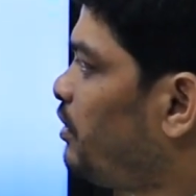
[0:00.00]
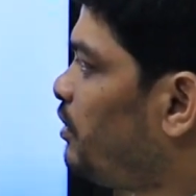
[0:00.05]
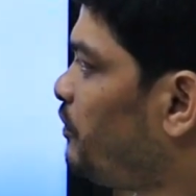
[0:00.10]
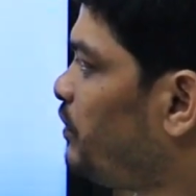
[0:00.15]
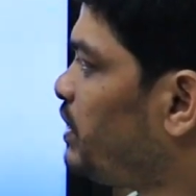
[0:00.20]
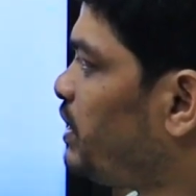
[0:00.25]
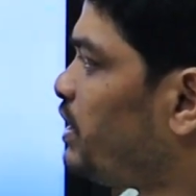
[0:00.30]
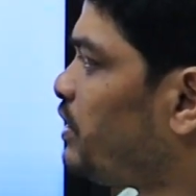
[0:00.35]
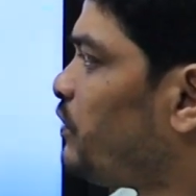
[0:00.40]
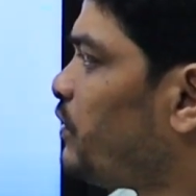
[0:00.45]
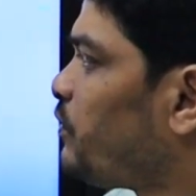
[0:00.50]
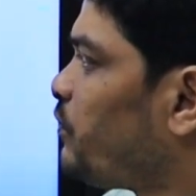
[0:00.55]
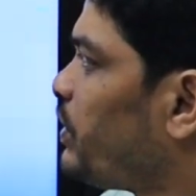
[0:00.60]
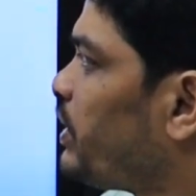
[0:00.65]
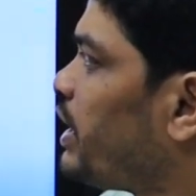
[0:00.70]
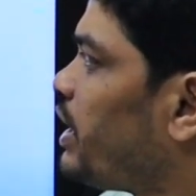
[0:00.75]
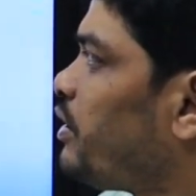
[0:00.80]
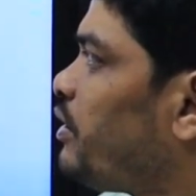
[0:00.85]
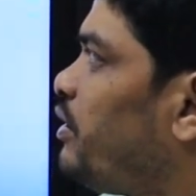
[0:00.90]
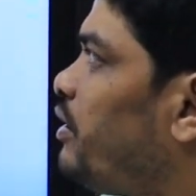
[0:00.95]
With that one we
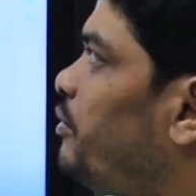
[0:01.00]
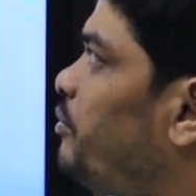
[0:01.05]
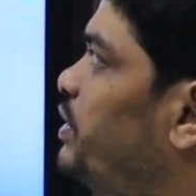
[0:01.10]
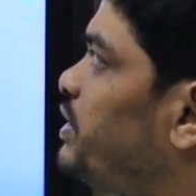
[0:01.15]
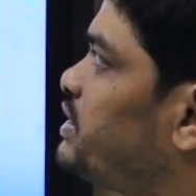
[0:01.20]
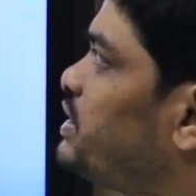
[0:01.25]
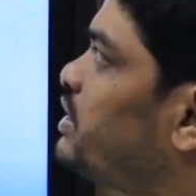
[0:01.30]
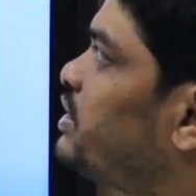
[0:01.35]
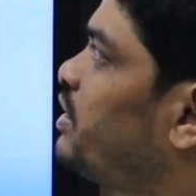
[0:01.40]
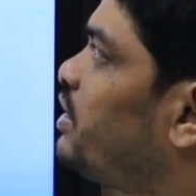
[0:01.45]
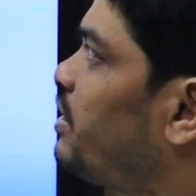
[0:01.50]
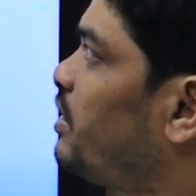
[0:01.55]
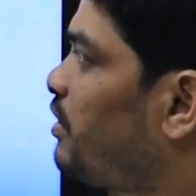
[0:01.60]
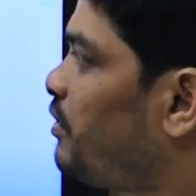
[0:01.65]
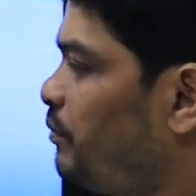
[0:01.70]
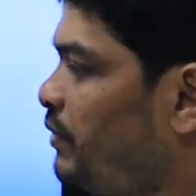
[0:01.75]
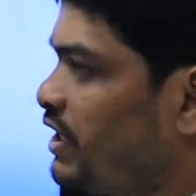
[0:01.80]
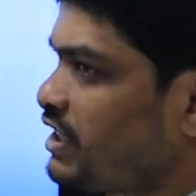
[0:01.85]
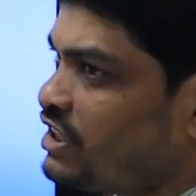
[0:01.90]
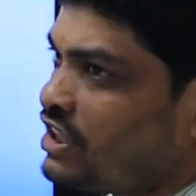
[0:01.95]
can
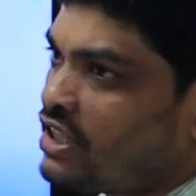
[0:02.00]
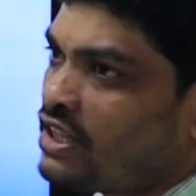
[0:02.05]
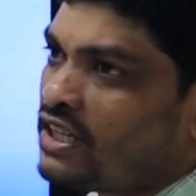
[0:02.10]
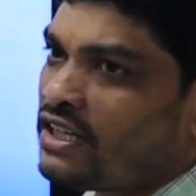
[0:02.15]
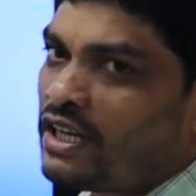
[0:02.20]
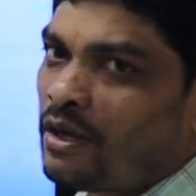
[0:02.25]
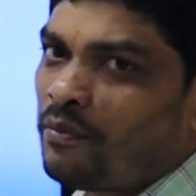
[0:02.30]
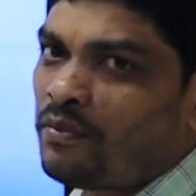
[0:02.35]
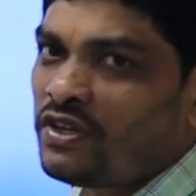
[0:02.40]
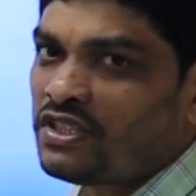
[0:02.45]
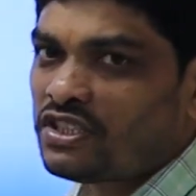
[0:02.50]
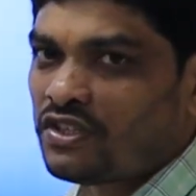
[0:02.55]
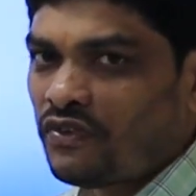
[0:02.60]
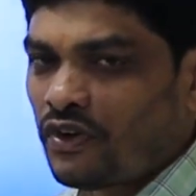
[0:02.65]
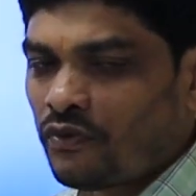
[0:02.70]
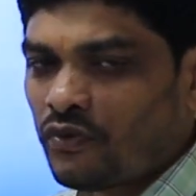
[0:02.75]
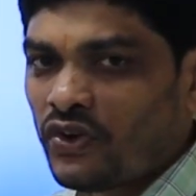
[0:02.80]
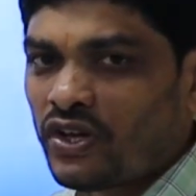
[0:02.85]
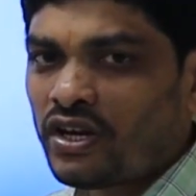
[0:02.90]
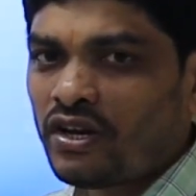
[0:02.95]
measure based on the temperature.
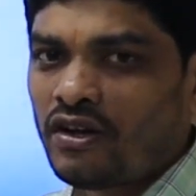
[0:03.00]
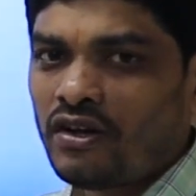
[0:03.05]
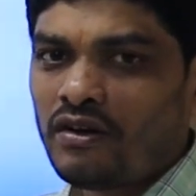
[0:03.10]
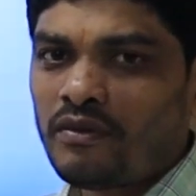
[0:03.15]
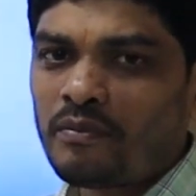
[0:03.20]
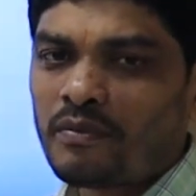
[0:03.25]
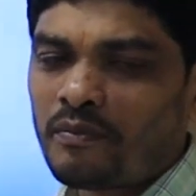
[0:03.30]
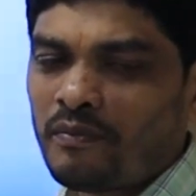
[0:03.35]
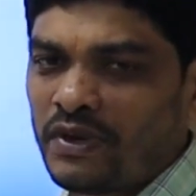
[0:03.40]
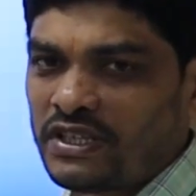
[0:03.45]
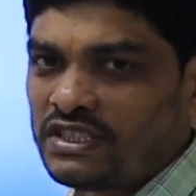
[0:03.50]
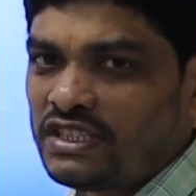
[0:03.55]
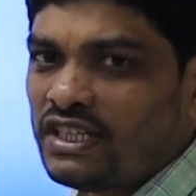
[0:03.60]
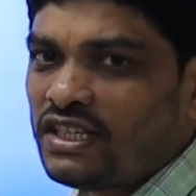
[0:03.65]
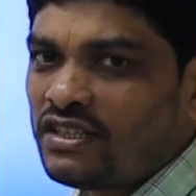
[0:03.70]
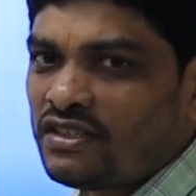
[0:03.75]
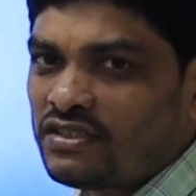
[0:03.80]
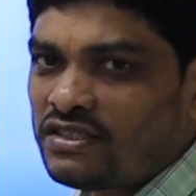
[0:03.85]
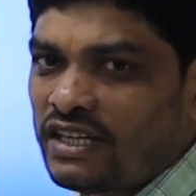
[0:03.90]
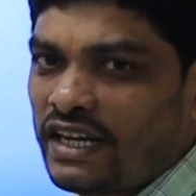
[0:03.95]
When we are
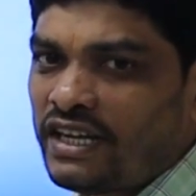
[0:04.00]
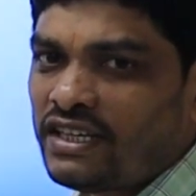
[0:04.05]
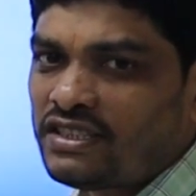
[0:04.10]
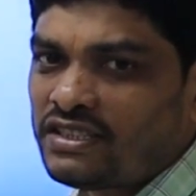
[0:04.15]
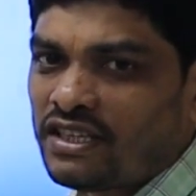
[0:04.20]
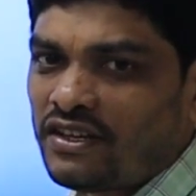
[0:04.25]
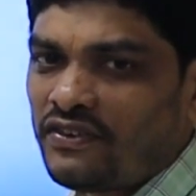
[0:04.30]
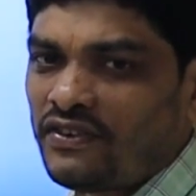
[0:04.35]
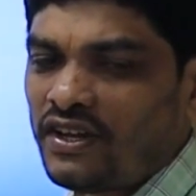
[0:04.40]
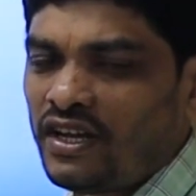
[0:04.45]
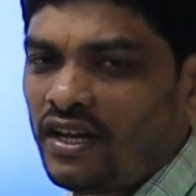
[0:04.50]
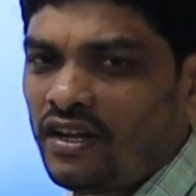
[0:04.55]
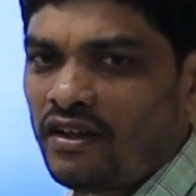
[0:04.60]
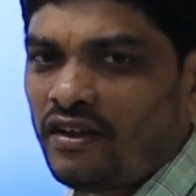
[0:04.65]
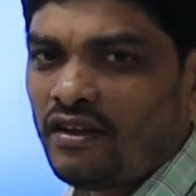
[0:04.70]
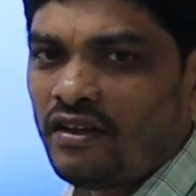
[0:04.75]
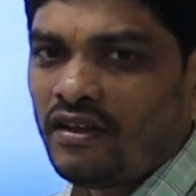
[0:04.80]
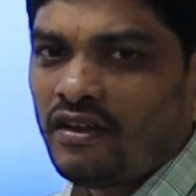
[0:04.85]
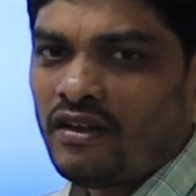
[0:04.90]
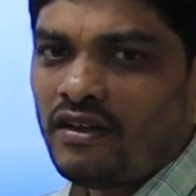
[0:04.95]
measuring the chain survey,
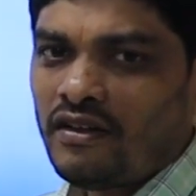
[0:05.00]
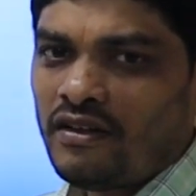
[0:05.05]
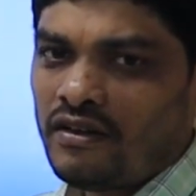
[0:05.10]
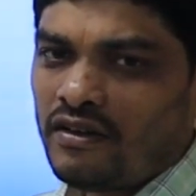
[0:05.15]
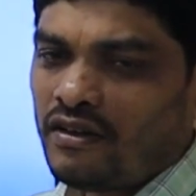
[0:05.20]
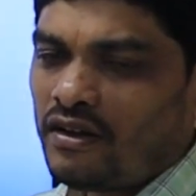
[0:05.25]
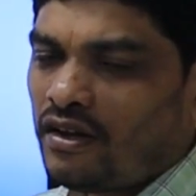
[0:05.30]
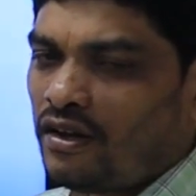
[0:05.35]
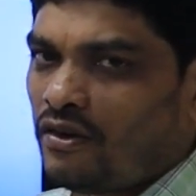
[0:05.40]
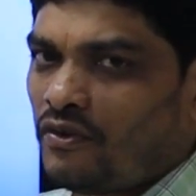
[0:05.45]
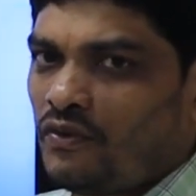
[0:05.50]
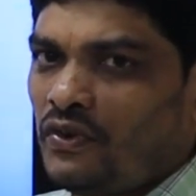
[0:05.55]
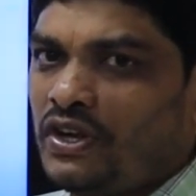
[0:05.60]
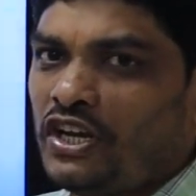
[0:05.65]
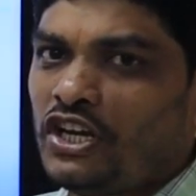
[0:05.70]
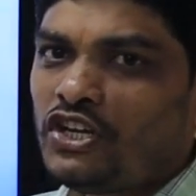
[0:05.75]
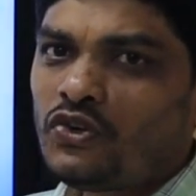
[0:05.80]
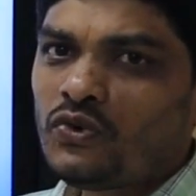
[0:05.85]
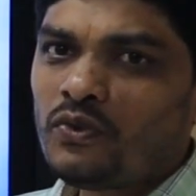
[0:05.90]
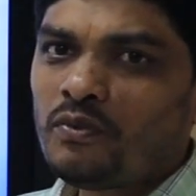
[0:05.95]
we
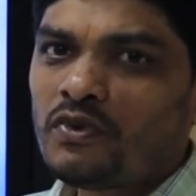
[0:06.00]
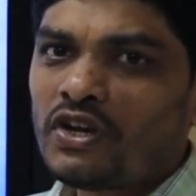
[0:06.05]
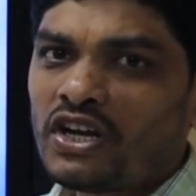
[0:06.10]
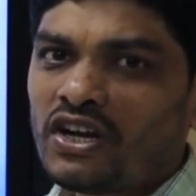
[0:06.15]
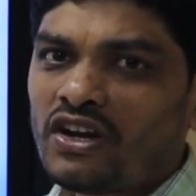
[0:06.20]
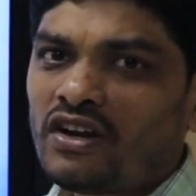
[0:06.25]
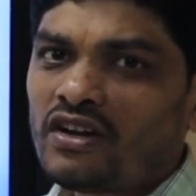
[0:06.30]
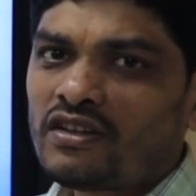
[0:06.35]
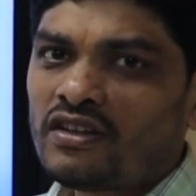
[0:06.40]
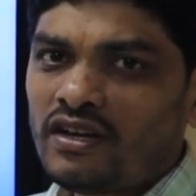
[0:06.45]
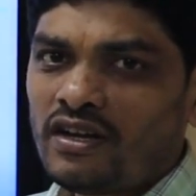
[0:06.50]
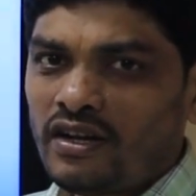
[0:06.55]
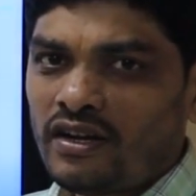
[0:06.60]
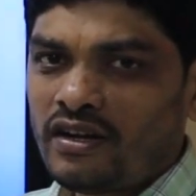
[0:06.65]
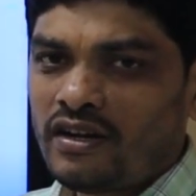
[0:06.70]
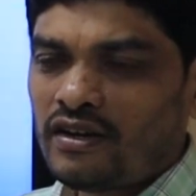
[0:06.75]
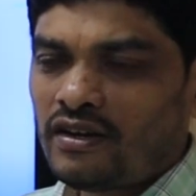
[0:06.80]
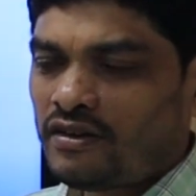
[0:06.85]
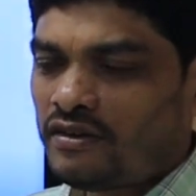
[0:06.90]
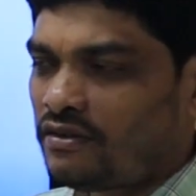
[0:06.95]
need to record
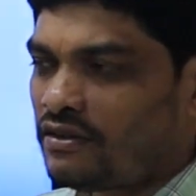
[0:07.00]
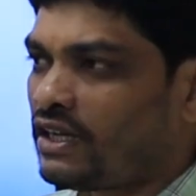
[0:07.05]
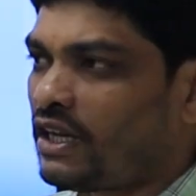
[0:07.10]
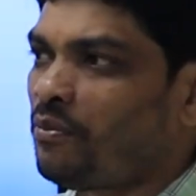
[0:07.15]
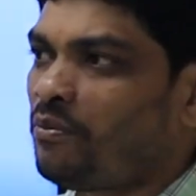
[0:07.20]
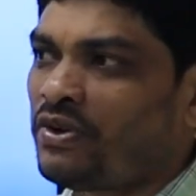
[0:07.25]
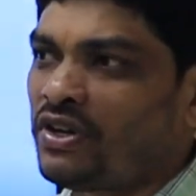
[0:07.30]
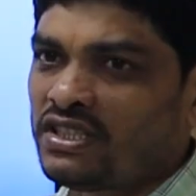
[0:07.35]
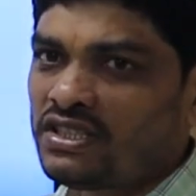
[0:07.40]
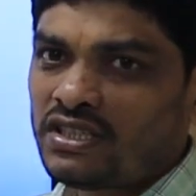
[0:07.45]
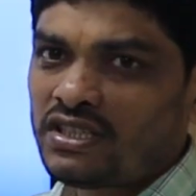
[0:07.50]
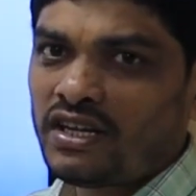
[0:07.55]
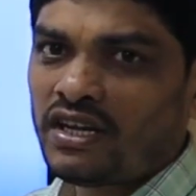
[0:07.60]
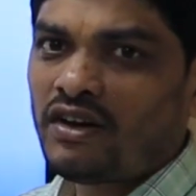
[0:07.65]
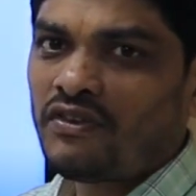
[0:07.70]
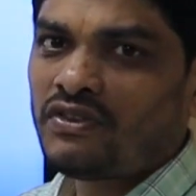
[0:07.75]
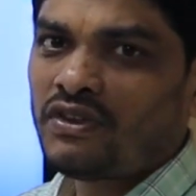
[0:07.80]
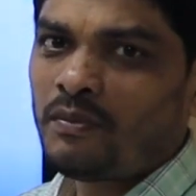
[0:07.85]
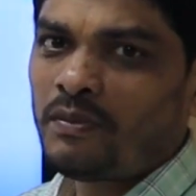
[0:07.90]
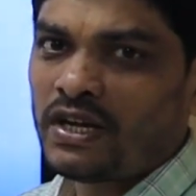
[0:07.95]
the temperature
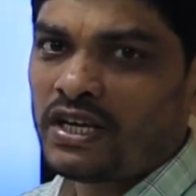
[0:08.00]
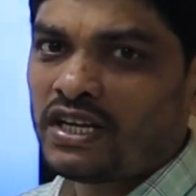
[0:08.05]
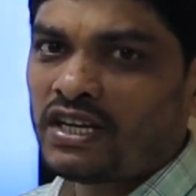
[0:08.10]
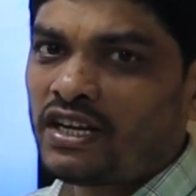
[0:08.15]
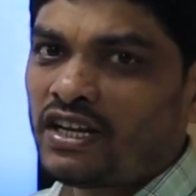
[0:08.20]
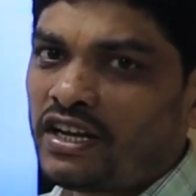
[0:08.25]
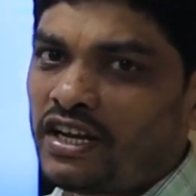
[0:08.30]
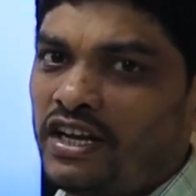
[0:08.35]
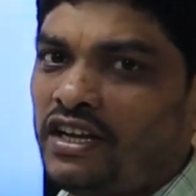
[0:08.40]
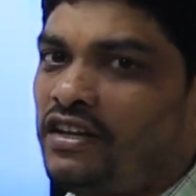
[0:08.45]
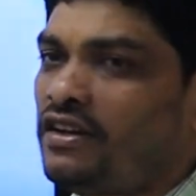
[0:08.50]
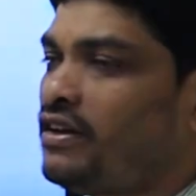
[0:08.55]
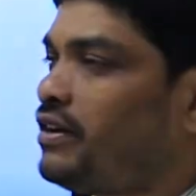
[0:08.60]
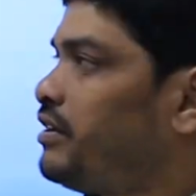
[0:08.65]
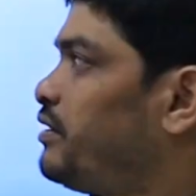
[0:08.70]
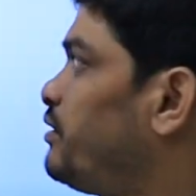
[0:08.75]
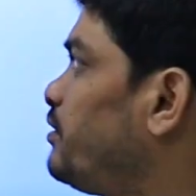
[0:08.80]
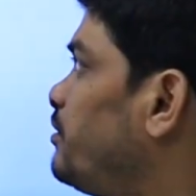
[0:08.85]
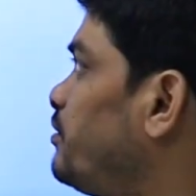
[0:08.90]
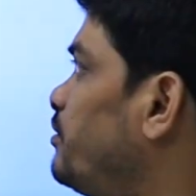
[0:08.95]
of the particular area.